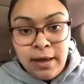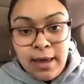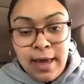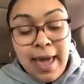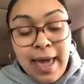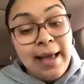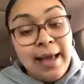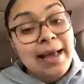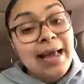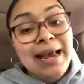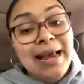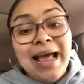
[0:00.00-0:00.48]

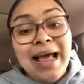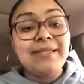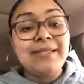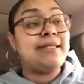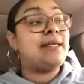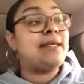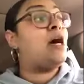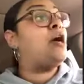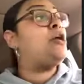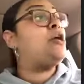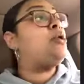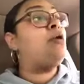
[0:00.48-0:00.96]
And can I
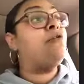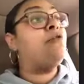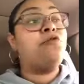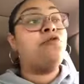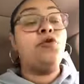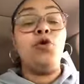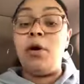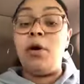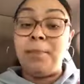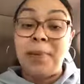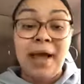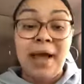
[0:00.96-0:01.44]
tell you, if
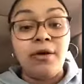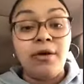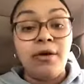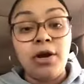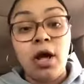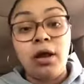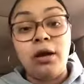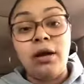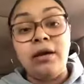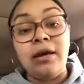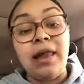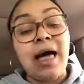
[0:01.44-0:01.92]
you are a parent
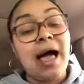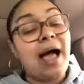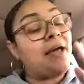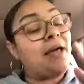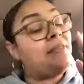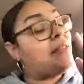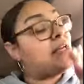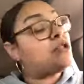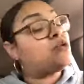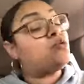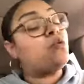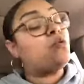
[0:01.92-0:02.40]
on the line,
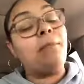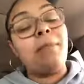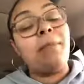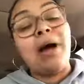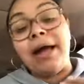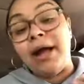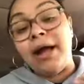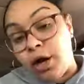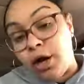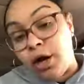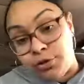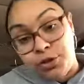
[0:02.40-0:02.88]
this one
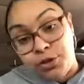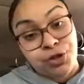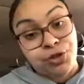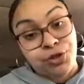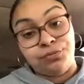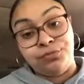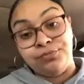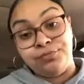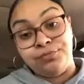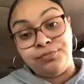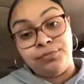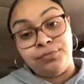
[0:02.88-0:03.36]
might hurt you.